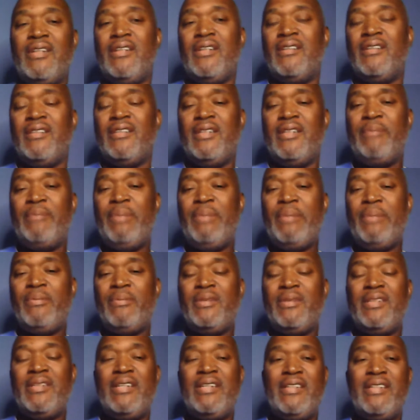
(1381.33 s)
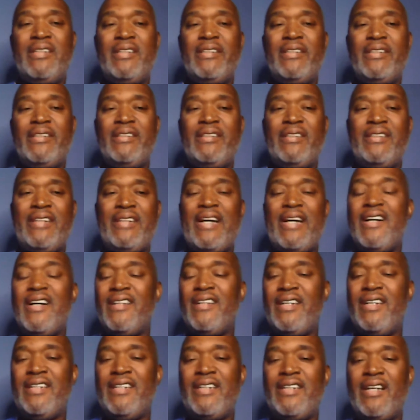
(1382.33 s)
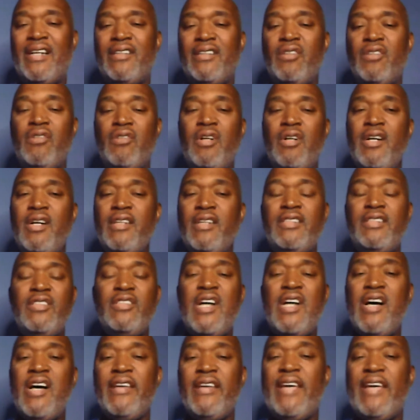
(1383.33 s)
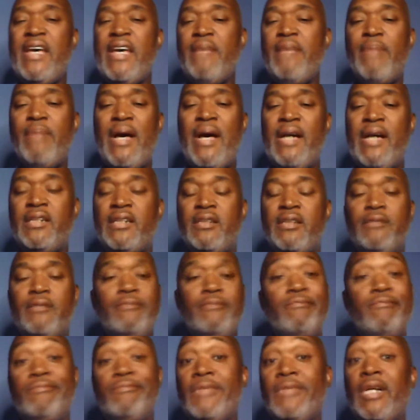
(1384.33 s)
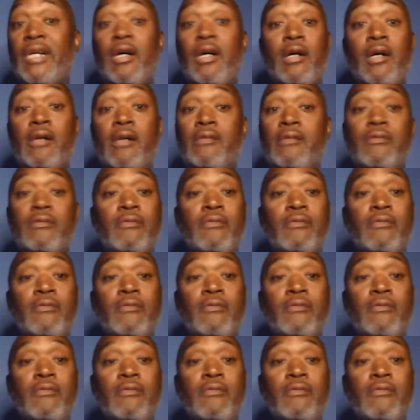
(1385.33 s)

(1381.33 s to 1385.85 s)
these people nowadays like, well, stop gay bashing. No.